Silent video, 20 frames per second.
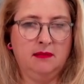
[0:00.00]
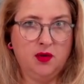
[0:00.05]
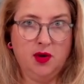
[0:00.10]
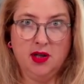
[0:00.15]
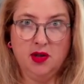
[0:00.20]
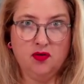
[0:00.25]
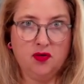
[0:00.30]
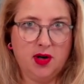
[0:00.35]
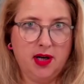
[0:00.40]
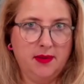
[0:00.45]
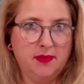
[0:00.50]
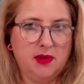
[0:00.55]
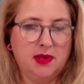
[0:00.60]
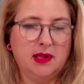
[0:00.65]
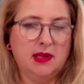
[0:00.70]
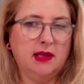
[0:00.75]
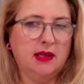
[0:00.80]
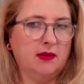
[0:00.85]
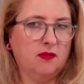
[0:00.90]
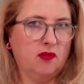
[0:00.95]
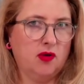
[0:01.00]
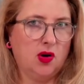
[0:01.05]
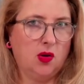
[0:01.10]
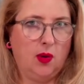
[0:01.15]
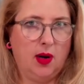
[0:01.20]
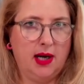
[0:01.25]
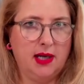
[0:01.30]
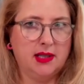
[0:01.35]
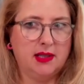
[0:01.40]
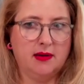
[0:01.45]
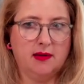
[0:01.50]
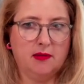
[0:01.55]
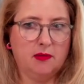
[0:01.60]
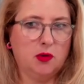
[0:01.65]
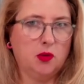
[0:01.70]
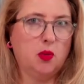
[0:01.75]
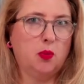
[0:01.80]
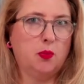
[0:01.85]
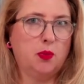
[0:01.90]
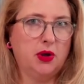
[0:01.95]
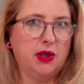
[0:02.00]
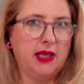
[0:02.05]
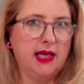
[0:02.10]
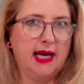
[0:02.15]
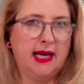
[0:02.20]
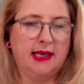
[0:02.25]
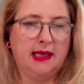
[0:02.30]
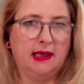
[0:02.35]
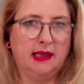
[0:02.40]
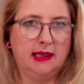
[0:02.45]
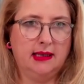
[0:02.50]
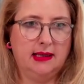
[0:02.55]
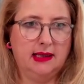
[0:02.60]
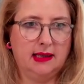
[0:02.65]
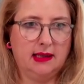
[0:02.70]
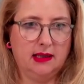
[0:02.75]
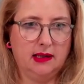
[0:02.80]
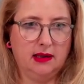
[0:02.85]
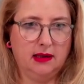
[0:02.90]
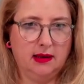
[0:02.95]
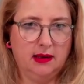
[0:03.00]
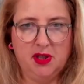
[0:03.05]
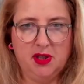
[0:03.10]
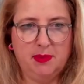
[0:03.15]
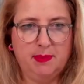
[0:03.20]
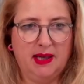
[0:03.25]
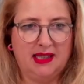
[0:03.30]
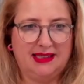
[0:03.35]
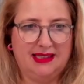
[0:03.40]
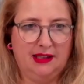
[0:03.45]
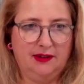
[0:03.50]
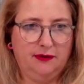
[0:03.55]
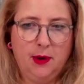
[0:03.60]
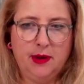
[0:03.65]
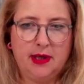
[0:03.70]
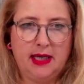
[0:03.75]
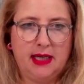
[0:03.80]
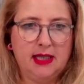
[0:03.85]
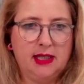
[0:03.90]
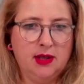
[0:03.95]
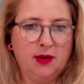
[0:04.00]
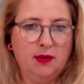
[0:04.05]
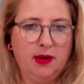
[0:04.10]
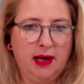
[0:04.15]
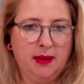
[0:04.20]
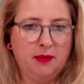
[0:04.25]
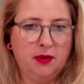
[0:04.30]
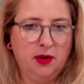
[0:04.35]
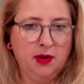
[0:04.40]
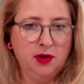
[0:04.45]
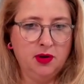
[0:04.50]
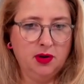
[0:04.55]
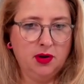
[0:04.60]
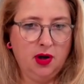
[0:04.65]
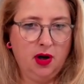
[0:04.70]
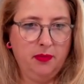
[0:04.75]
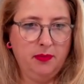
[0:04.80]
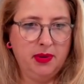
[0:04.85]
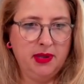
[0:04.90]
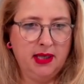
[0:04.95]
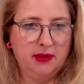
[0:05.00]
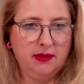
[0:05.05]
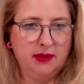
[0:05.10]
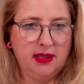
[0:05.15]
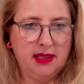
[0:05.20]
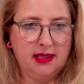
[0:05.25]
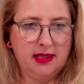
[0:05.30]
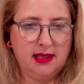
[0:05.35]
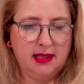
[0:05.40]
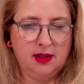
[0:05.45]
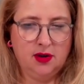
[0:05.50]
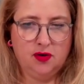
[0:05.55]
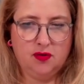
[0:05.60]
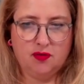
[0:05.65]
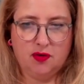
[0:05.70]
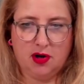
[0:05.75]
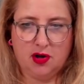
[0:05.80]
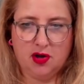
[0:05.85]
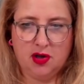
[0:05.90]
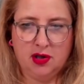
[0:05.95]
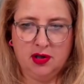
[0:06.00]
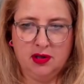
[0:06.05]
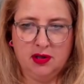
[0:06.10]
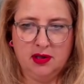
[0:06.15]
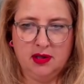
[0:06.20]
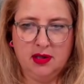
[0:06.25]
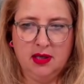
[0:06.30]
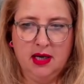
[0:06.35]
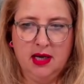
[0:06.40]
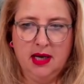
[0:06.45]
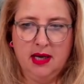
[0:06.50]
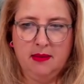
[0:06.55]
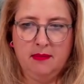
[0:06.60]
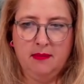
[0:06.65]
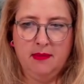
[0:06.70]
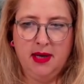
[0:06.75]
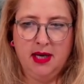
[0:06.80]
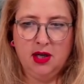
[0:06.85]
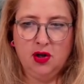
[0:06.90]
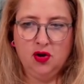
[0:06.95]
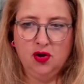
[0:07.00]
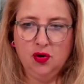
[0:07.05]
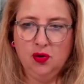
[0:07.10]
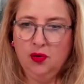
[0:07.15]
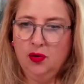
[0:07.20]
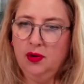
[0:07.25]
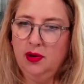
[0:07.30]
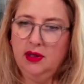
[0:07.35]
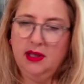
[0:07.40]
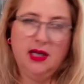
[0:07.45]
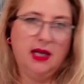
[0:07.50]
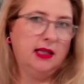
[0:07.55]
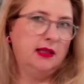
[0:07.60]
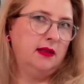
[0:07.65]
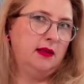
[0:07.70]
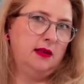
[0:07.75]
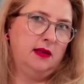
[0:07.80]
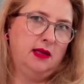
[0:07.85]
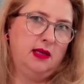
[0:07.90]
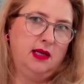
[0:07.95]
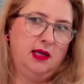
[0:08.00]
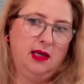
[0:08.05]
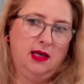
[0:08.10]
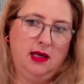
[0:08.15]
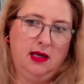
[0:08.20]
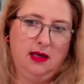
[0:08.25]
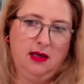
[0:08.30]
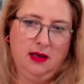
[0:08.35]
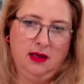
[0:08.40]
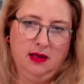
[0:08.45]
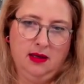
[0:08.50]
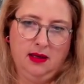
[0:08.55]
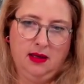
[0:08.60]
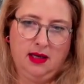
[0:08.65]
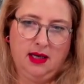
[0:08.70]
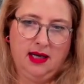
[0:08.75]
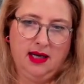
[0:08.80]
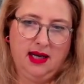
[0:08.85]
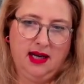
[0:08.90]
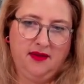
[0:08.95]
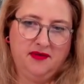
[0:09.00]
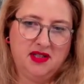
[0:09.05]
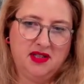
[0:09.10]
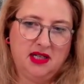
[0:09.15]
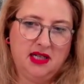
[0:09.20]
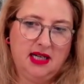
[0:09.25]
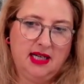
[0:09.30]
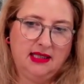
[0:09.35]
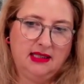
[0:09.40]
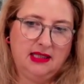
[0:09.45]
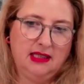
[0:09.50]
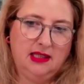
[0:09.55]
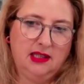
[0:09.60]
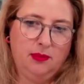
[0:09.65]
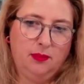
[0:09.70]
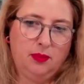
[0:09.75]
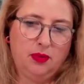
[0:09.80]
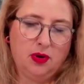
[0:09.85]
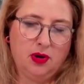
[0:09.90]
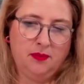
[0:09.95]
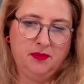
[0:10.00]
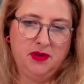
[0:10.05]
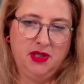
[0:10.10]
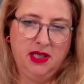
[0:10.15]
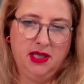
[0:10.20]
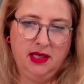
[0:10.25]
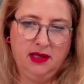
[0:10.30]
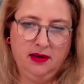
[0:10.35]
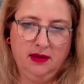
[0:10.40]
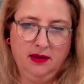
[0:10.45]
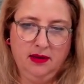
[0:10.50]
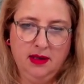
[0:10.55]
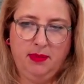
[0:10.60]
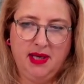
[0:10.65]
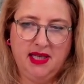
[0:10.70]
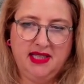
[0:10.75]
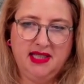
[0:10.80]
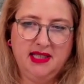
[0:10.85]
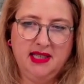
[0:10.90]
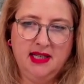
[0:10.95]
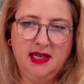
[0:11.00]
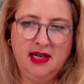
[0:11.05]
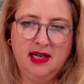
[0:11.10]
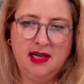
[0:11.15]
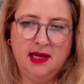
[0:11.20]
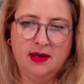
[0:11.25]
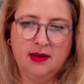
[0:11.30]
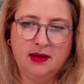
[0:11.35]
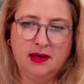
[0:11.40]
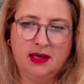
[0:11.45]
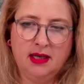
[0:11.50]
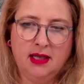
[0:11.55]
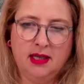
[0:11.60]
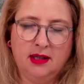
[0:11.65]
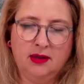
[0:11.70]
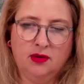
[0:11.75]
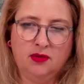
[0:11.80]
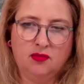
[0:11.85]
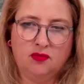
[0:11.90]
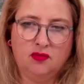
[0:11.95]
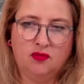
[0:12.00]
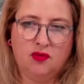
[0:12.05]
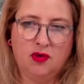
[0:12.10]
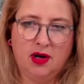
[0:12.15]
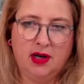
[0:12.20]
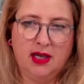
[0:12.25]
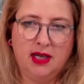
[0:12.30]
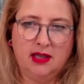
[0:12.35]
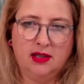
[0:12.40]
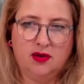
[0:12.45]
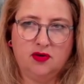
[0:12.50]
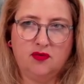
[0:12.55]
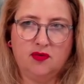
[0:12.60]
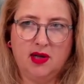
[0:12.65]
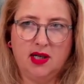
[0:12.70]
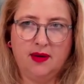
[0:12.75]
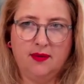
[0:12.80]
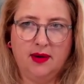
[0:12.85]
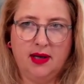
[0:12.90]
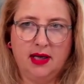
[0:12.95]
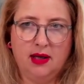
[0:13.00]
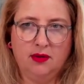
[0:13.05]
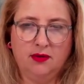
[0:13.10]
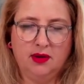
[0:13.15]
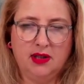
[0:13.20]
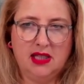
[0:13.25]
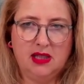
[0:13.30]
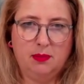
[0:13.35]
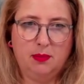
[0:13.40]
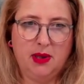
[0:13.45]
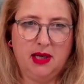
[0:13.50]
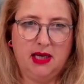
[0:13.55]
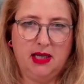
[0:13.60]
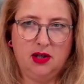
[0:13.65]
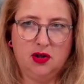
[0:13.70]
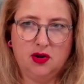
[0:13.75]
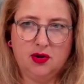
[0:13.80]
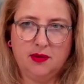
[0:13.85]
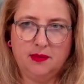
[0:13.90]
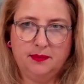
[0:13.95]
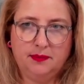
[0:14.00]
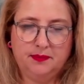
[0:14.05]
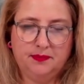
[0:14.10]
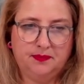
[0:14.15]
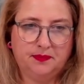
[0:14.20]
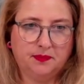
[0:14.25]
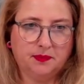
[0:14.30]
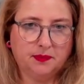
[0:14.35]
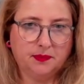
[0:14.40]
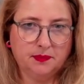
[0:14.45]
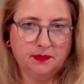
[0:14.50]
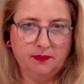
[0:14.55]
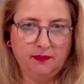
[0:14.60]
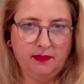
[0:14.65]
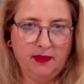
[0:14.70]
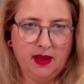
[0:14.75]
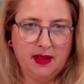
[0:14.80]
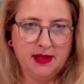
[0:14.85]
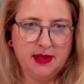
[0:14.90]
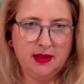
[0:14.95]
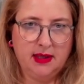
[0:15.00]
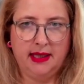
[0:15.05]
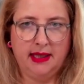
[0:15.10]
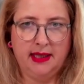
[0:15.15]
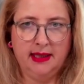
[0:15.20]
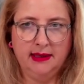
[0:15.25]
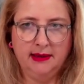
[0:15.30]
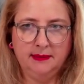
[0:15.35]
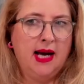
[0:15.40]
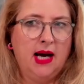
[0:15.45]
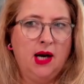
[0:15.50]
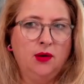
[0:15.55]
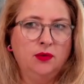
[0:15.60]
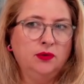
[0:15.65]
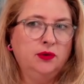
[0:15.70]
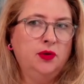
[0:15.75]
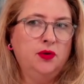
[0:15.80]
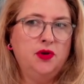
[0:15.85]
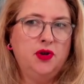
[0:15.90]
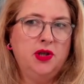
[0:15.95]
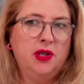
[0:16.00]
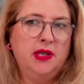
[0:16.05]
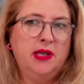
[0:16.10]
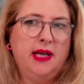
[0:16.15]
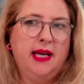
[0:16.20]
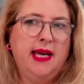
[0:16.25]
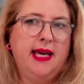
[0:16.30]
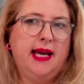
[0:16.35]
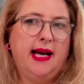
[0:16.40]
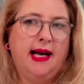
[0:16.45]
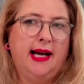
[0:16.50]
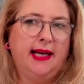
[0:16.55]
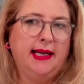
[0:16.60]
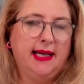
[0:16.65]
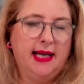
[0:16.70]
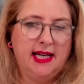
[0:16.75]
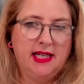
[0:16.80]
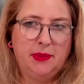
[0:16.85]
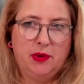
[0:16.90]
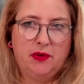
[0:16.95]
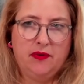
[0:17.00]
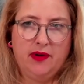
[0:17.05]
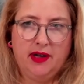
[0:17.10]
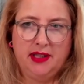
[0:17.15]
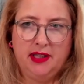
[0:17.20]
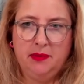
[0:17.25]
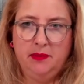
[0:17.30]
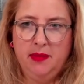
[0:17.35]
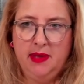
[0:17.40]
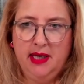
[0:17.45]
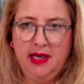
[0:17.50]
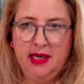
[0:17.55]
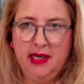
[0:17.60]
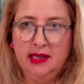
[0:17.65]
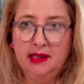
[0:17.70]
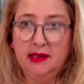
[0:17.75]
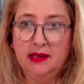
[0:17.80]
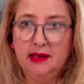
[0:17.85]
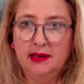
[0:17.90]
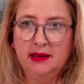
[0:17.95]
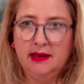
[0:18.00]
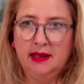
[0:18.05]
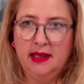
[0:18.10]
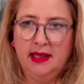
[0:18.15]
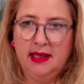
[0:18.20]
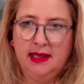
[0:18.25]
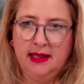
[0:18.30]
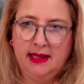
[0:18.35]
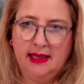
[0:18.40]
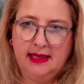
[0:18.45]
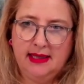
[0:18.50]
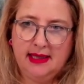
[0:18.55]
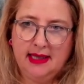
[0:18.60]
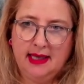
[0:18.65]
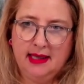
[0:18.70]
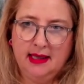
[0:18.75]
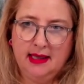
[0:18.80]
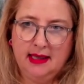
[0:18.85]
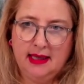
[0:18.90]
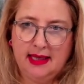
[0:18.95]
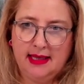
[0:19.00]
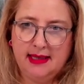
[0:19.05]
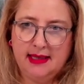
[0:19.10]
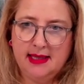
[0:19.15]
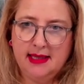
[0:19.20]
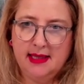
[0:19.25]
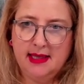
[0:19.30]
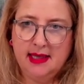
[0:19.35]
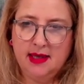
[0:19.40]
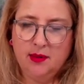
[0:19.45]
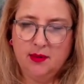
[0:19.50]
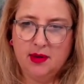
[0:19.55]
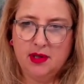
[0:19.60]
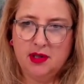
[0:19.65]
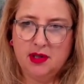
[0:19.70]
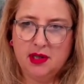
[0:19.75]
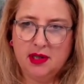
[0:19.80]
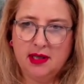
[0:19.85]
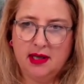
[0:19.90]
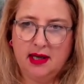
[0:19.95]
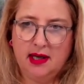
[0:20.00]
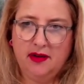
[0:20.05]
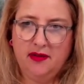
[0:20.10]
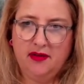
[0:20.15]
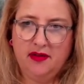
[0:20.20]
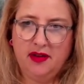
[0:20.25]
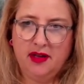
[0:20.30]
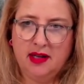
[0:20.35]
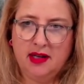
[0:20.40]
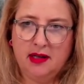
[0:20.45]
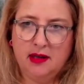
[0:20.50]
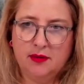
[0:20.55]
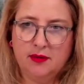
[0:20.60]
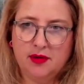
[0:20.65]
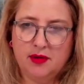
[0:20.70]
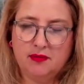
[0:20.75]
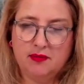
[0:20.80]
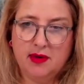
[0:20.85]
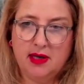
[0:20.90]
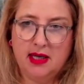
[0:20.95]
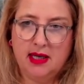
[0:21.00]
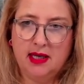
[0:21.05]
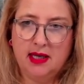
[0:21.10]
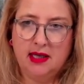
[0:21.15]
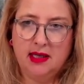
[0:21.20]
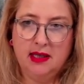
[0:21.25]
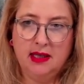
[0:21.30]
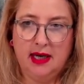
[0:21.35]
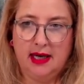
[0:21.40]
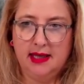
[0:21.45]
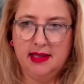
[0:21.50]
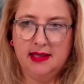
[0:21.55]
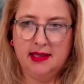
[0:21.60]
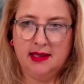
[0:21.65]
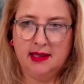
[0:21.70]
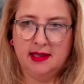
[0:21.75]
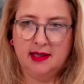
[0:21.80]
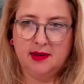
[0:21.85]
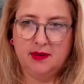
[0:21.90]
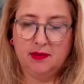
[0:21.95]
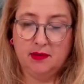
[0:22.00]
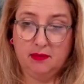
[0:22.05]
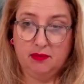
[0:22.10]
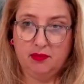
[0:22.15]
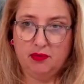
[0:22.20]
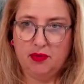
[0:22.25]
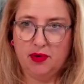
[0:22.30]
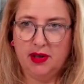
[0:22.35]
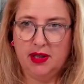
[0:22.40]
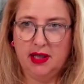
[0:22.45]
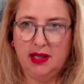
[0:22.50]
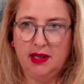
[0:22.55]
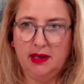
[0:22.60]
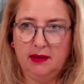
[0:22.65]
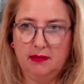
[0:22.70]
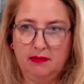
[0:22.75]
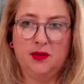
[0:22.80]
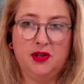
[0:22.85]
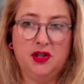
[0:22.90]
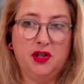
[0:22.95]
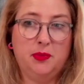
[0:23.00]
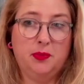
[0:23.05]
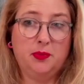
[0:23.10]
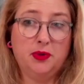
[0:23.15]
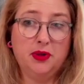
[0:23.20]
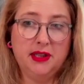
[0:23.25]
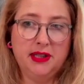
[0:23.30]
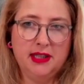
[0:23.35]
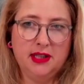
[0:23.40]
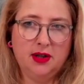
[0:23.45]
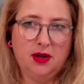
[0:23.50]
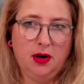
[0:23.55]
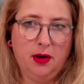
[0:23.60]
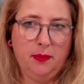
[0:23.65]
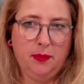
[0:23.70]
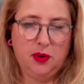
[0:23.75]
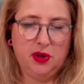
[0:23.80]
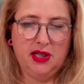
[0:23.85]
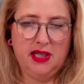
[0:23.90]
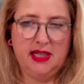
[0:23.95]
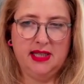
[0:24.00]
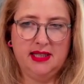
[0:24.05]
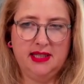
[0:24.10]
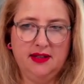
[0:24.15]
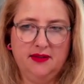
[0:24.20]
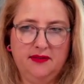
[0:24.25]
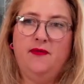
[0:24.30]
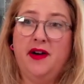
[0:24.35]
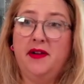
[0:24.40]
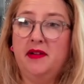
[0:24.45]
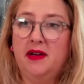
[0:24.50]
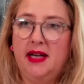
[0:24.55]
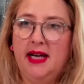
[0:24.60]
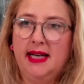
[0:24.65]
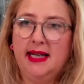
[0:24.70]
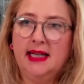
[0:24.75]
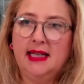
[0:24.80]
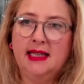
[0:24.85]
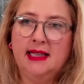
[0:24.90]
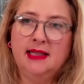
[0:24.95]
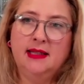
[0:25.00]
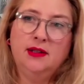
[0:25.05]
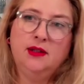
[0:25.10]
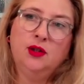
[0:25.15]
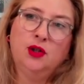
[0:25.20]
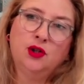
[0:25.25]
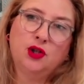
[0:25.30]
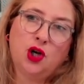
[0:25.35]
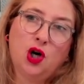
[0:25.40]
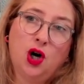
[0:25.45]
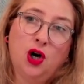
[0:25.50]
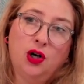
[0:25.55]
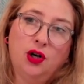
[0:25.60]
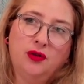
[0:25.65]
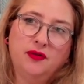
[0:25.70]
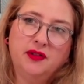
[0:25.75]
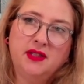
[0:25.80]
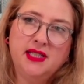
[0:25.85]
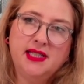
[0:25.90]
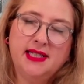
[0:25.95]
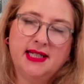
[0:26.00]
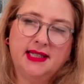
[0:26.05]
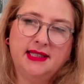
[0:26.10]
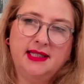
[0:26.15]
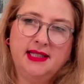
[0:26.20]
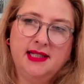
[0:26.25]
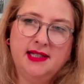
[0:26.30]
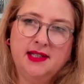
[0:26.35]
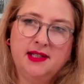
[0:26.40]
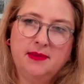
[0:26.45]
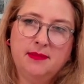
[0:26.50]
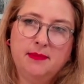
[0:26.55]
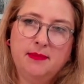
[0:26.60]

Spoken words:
transcripts requires a pretty analytical perspective. Okay, so I'm going to copy now these instructions, make sure that I have selected the prompt here, paste it in here and run it straight away on this page. So let's see what's happening. Now, Notion AI has provided me here its analysis here, which I think looks really nice and which is pretty comprehensive. Very likely not all of these ideas